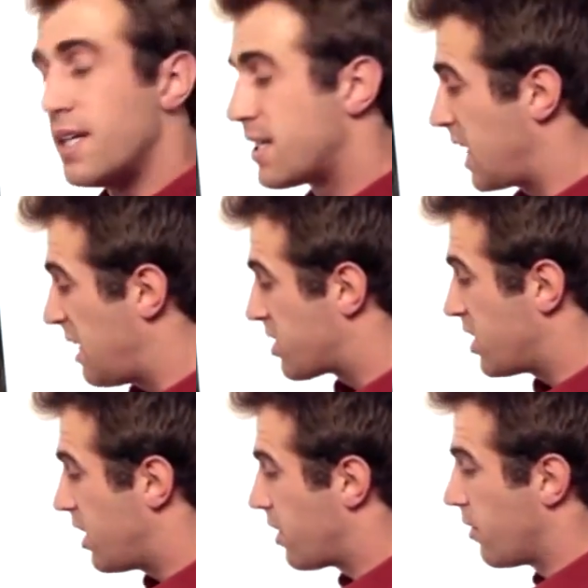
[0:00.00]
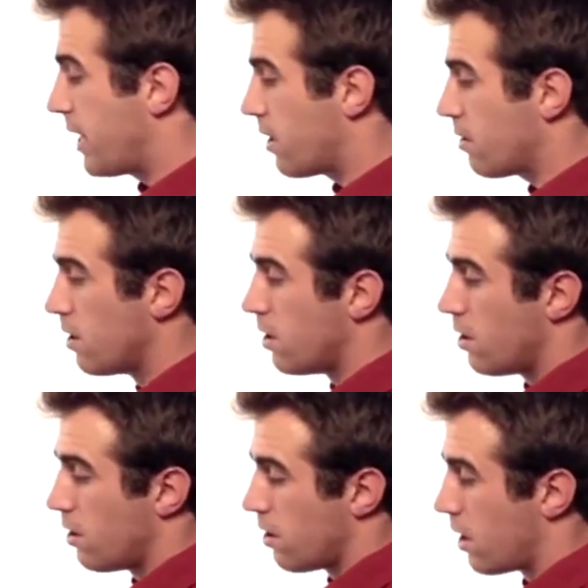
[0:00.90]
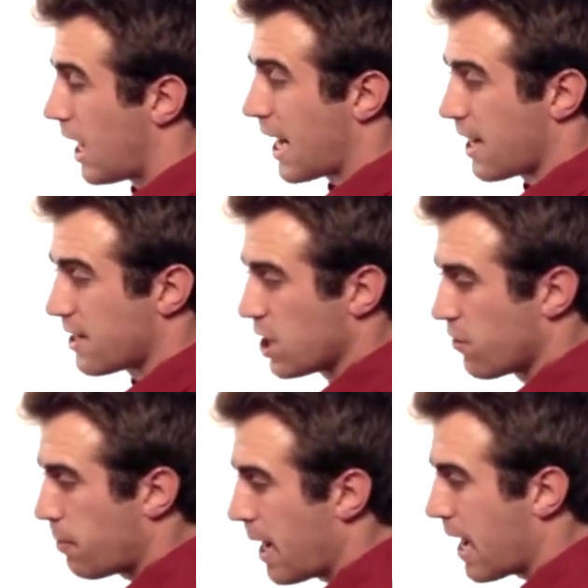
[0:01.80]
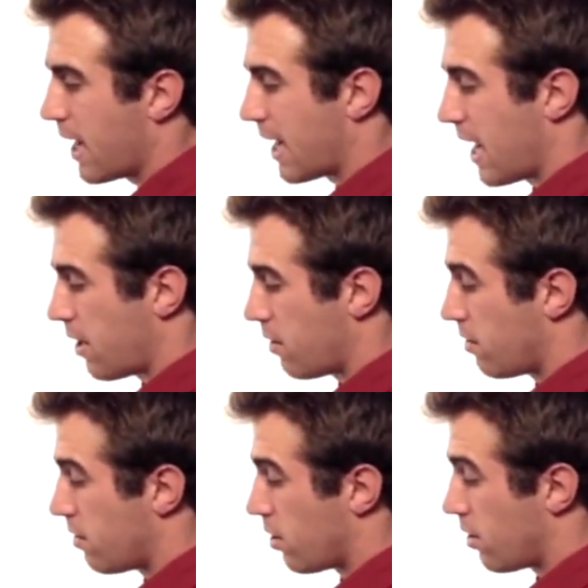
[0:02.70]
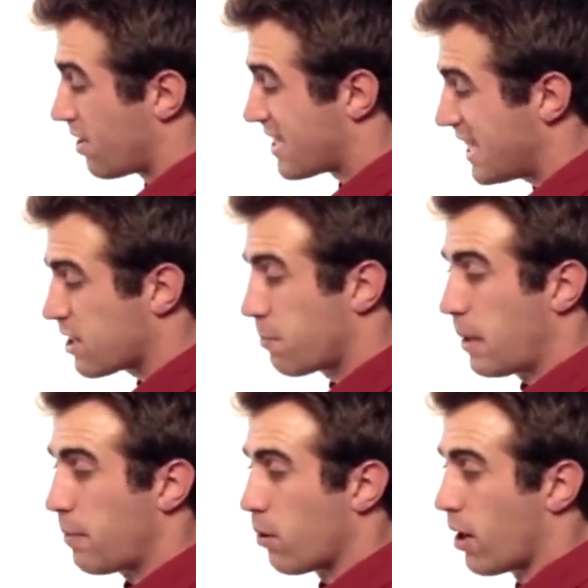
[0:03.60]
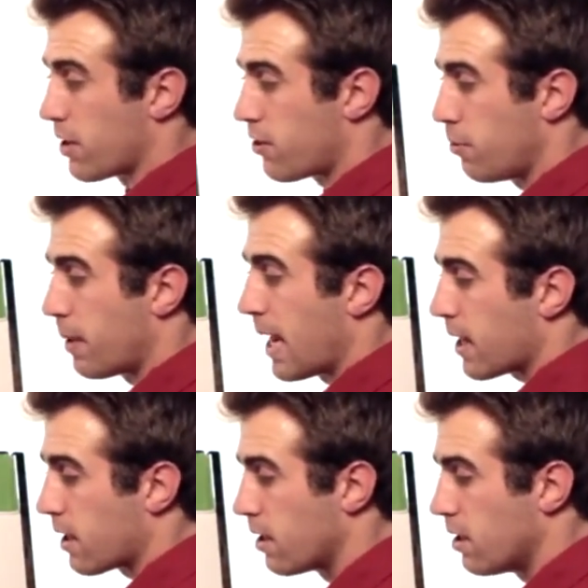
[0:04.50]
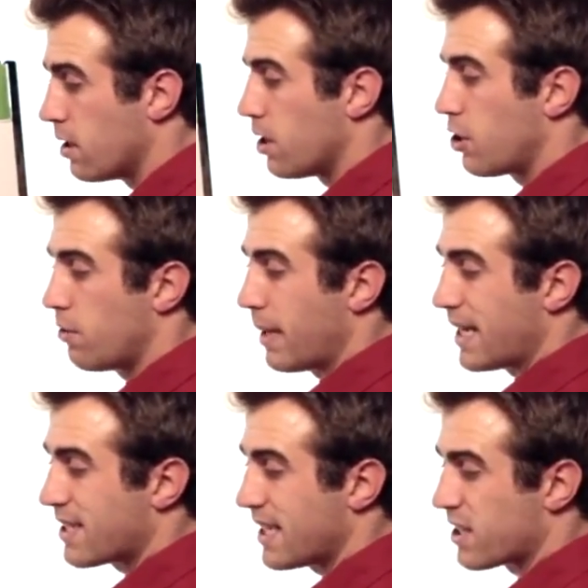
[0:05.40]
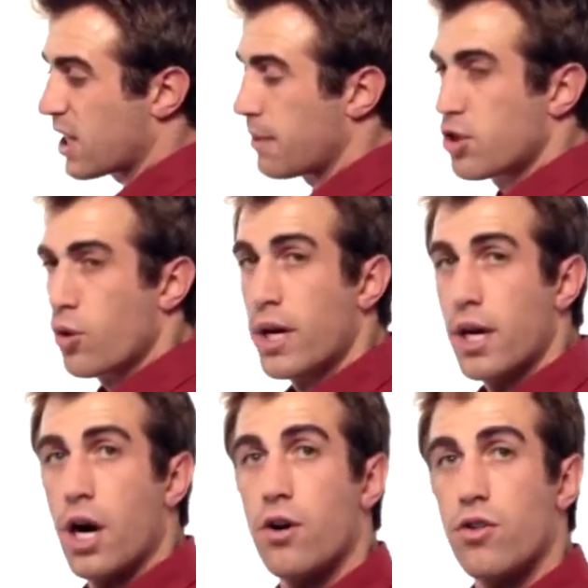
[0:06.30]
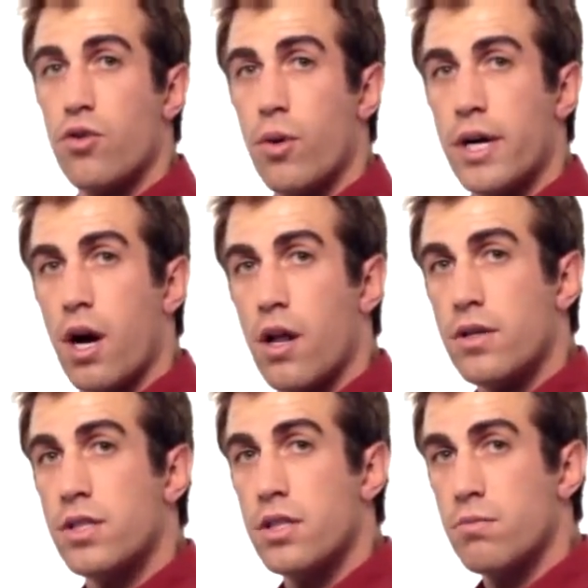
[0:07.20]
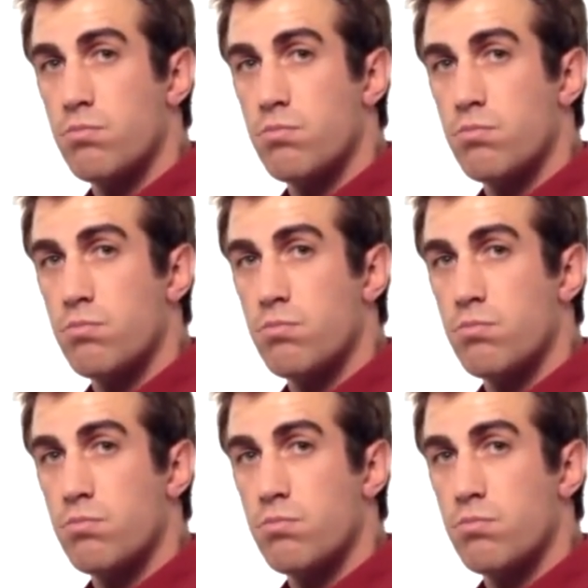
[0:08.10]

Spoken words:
Same scenario here. I got a silver pack. I got 6 people on a 2-pack. You'd make 6 times 20, $120.